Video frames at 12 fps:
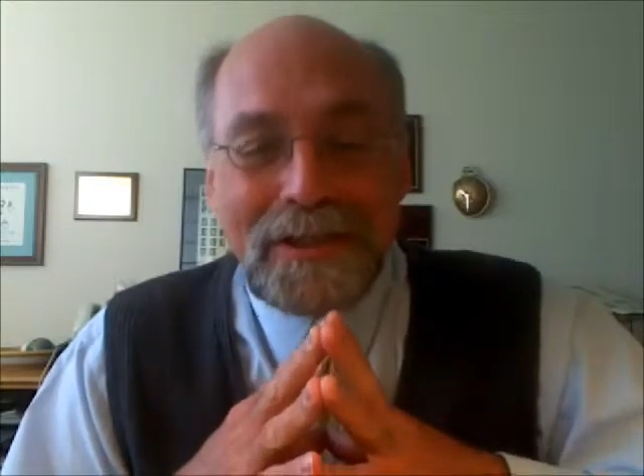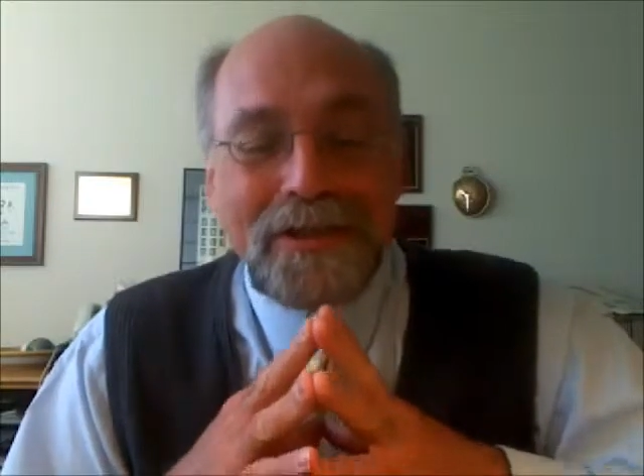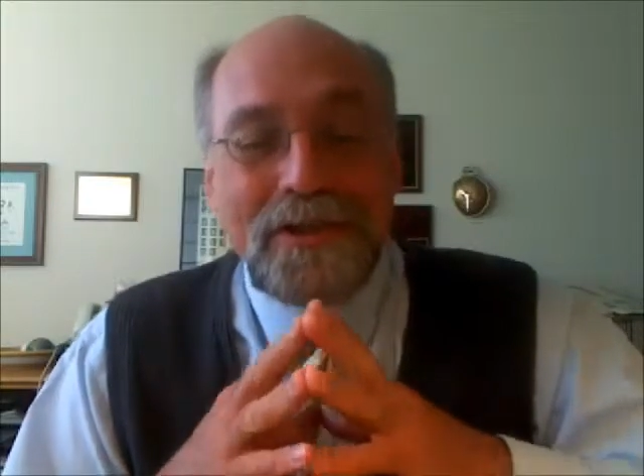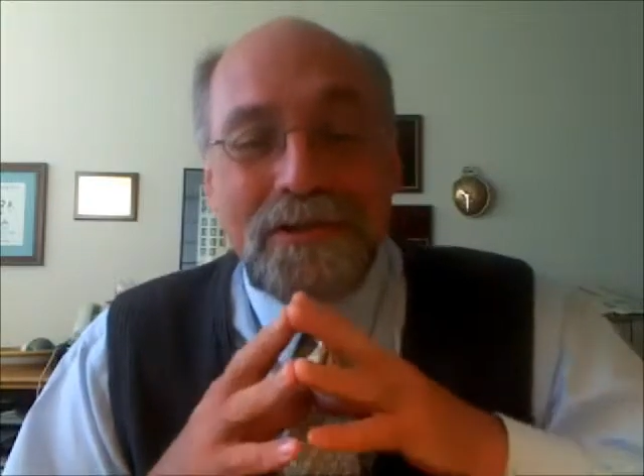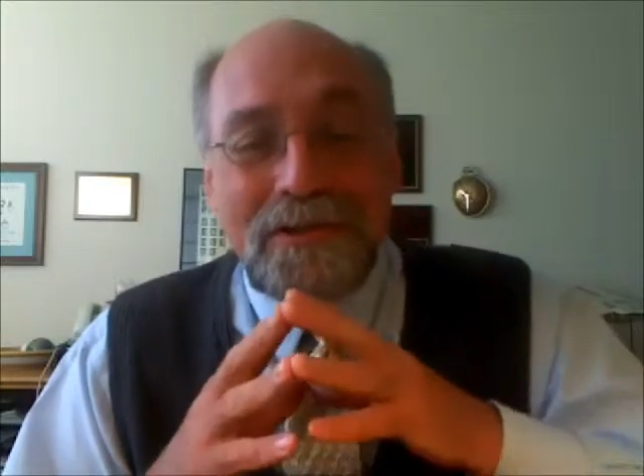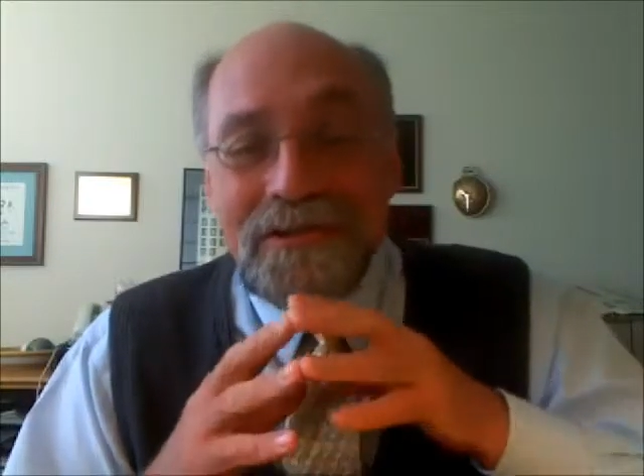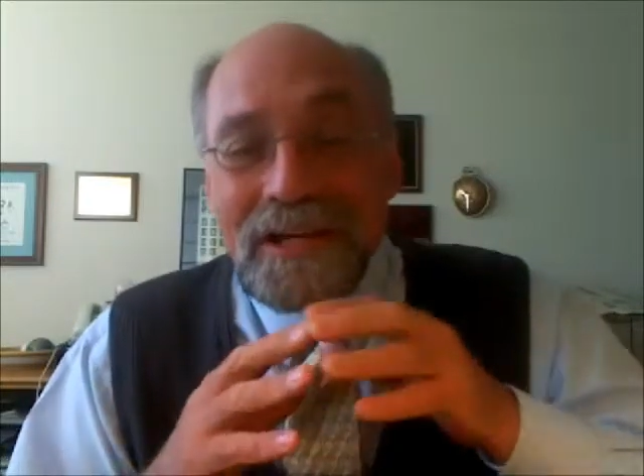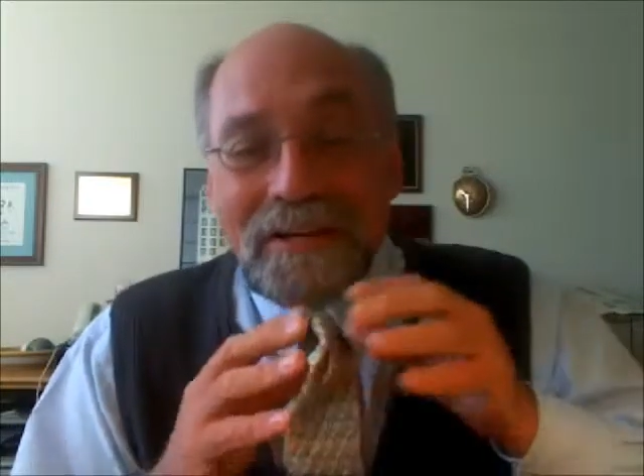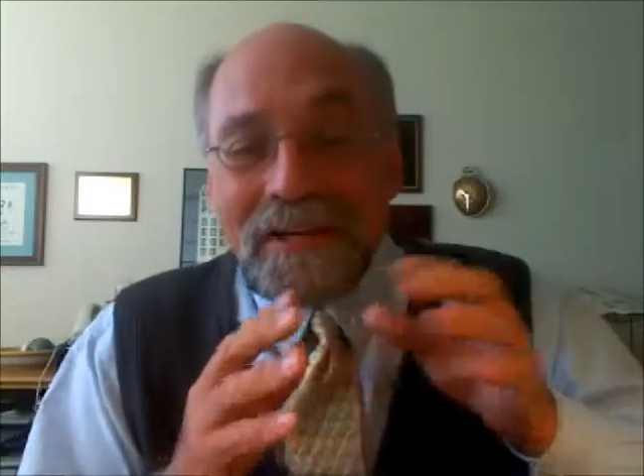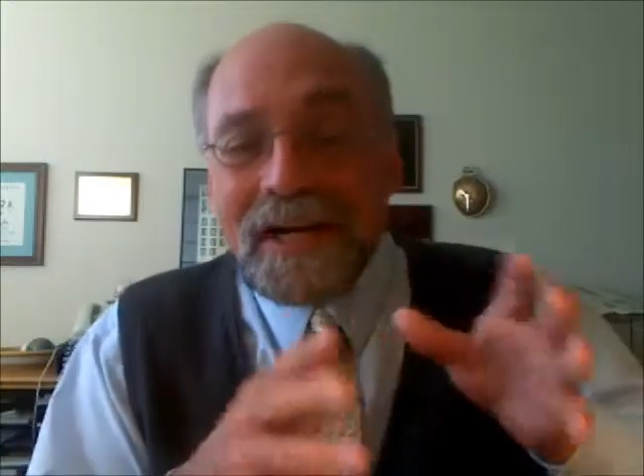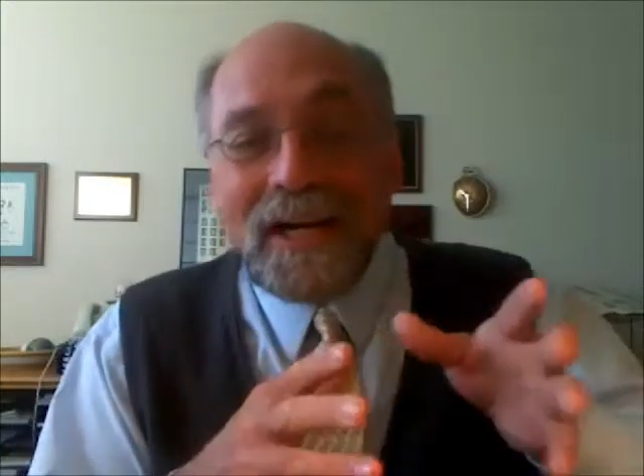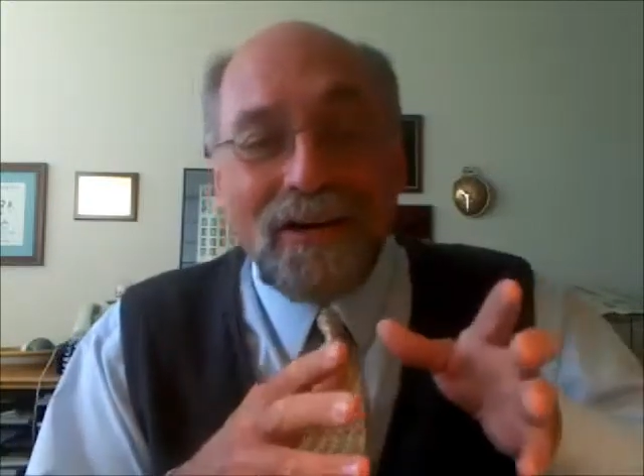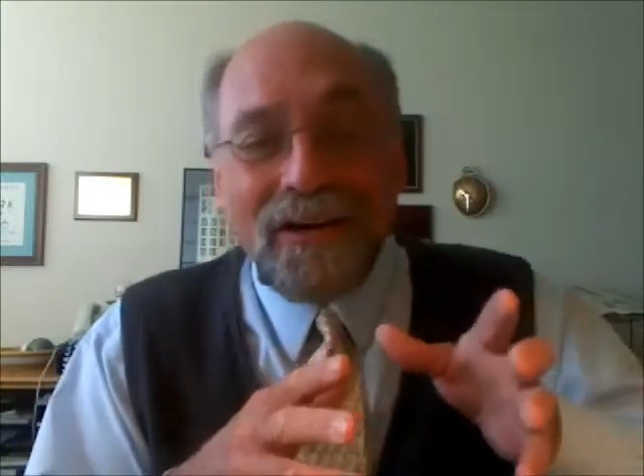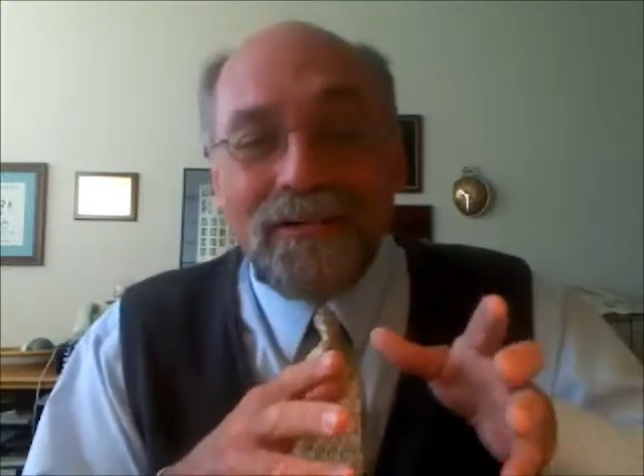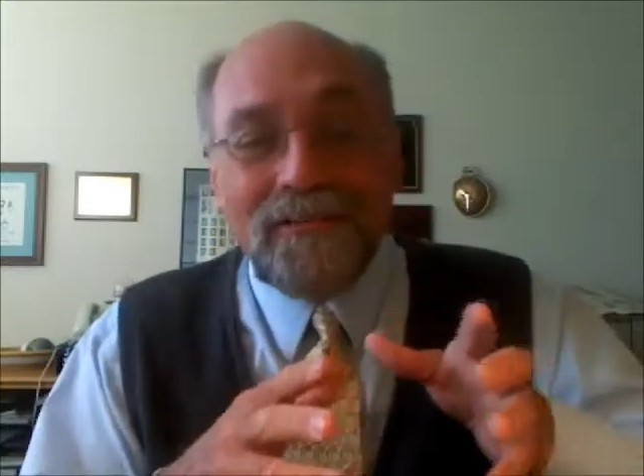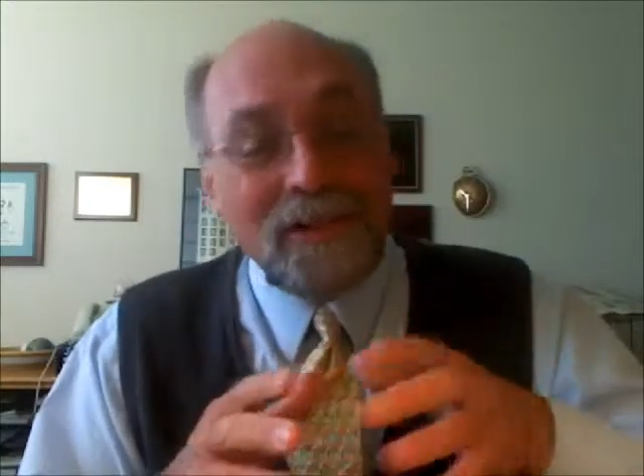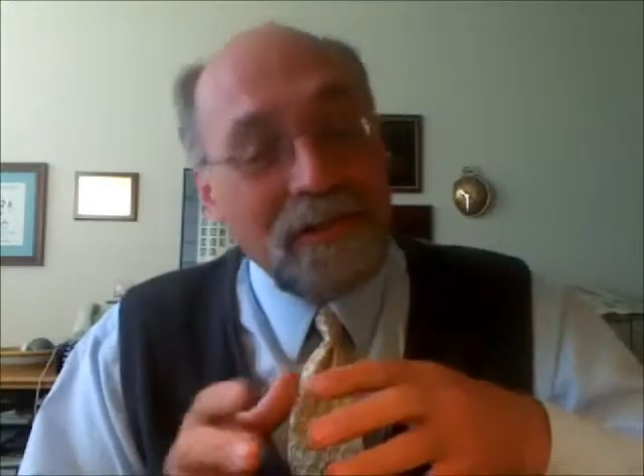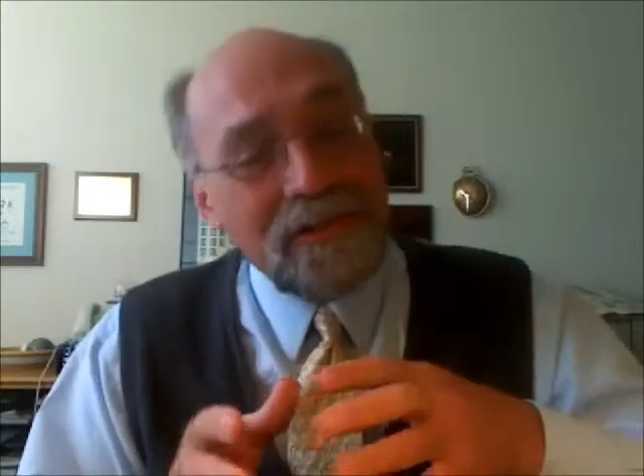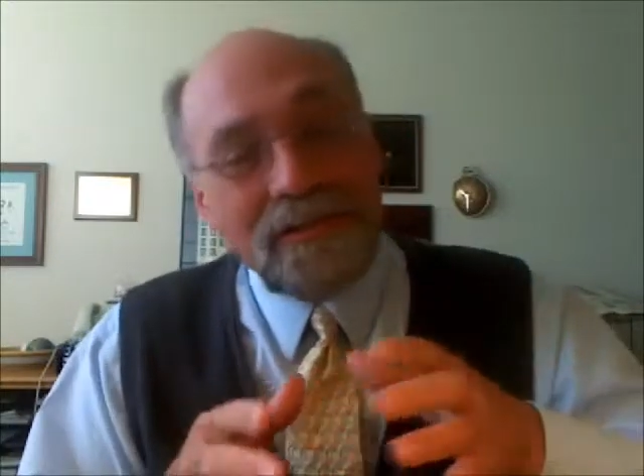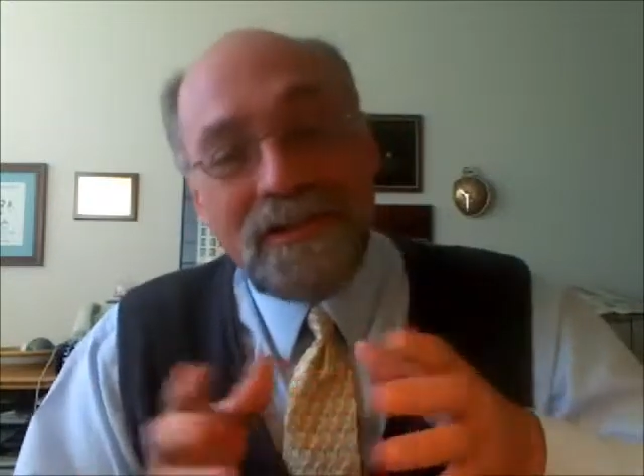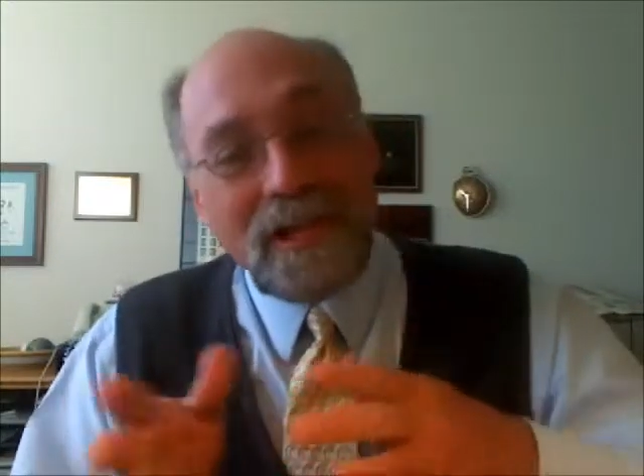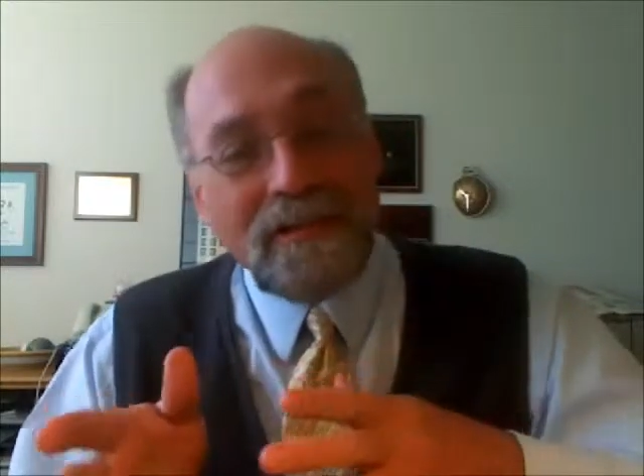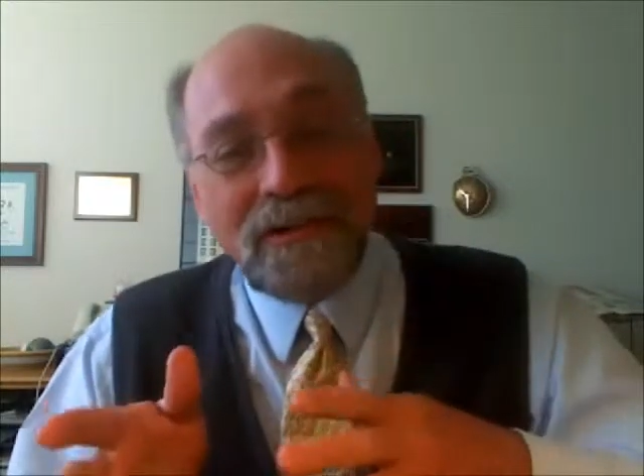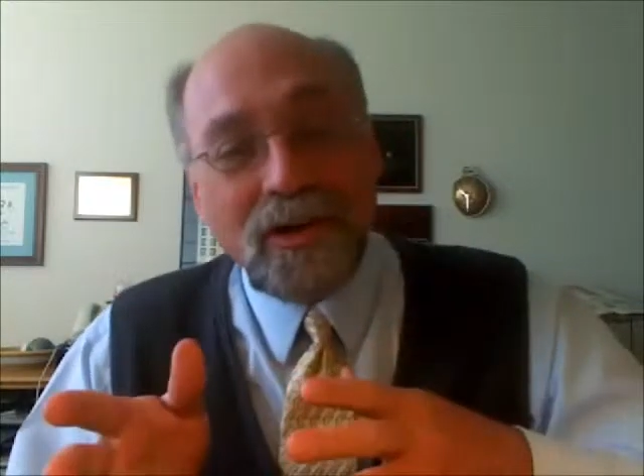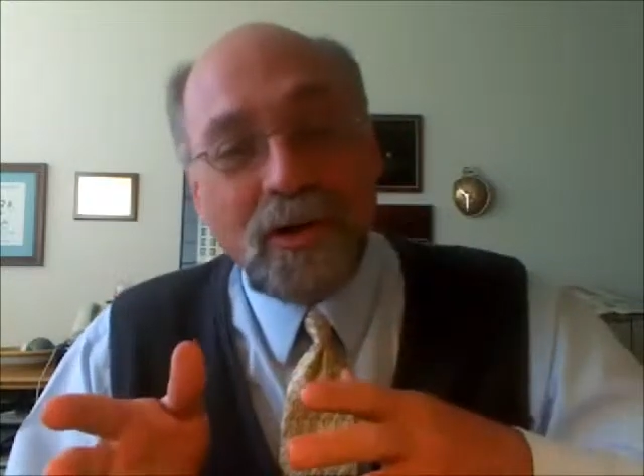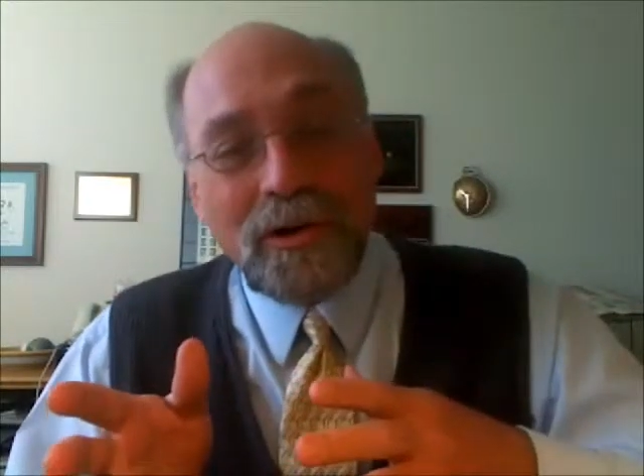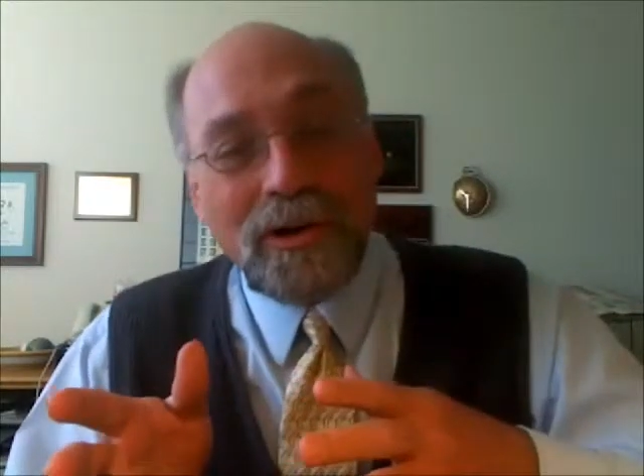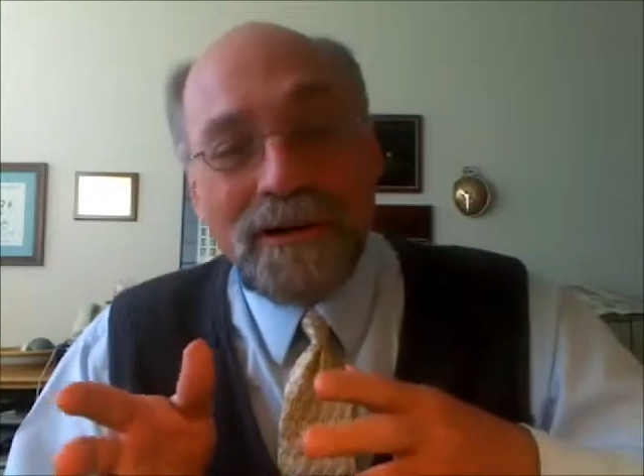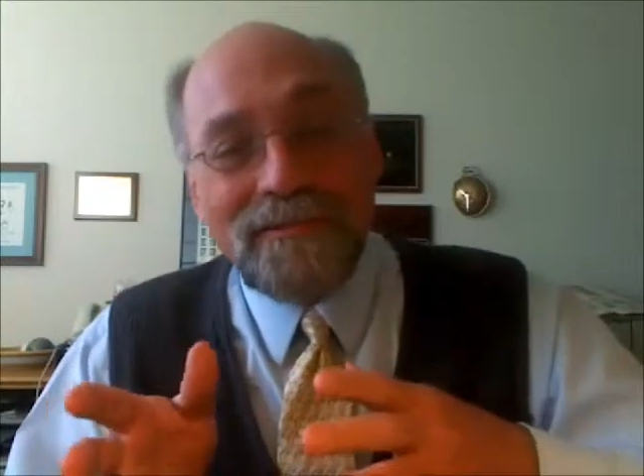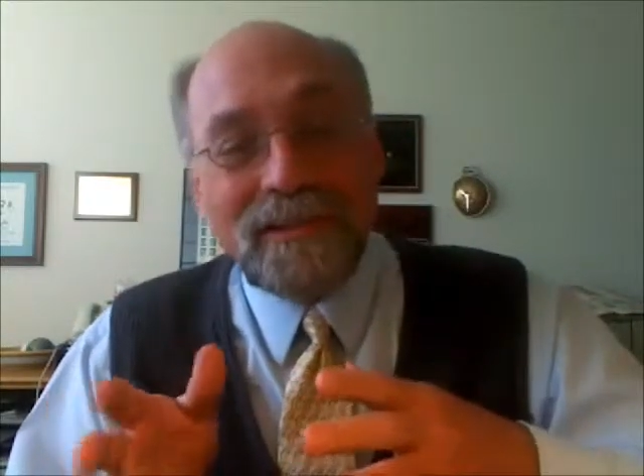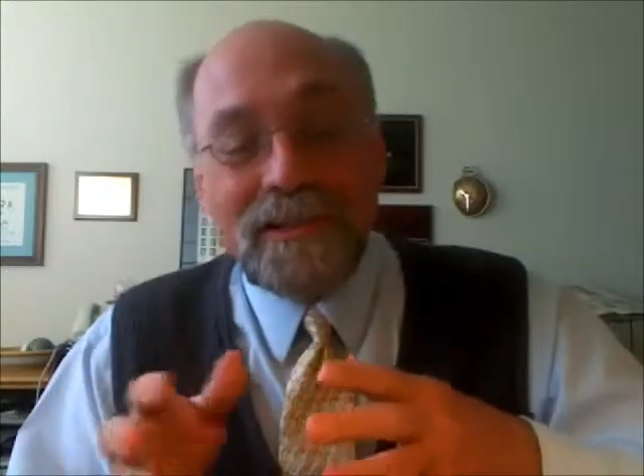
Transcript: You can take the higher offer, you can take the lower offer,